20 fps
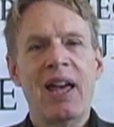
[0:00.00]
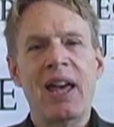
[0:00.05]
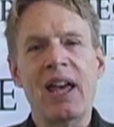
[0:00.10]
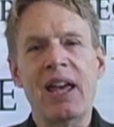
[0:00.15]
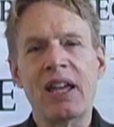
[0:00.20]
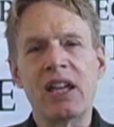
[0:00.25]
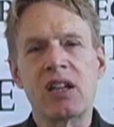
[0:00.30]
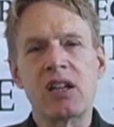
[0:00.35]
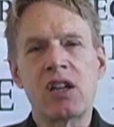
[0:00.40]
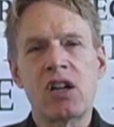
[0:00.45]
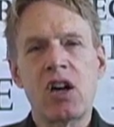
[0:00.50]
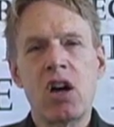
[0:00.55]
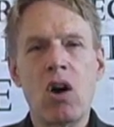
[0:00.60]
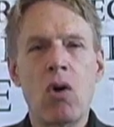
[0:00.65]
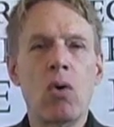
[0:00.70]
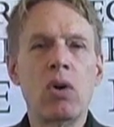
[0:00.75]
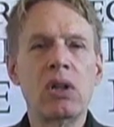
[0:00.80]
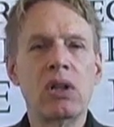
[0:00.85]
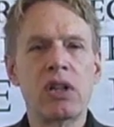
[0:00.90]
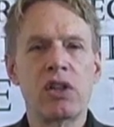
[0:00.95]
a
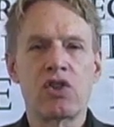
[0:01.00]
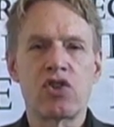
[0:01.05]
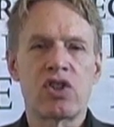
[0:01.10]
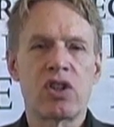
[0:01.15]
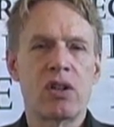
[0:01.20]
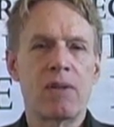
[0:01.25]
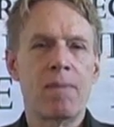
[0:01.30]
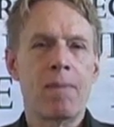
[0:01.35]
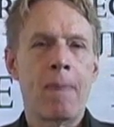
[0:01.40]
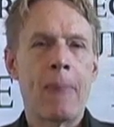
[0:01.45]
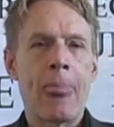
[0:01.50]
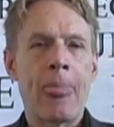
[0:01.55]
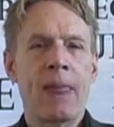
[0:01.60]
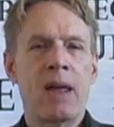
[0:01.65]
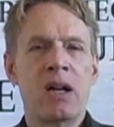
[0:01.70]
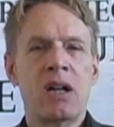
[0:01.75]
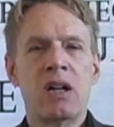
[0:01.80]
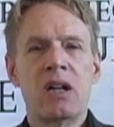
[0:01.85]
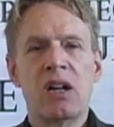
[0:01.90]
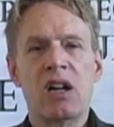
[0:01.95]
coalition
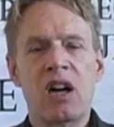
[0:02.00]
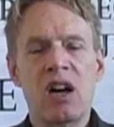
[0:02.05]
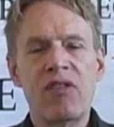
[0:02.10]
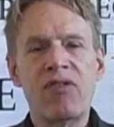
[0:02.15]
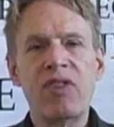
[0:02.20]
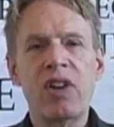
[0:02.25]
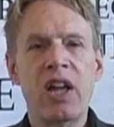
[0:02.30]
of